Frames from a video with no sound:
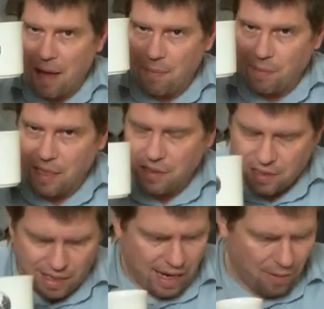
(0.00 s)
Peppermint
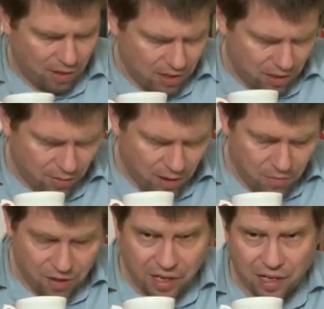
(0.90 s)
Tea, which is what I'm
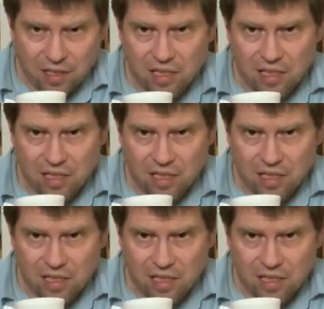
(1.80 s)
drinking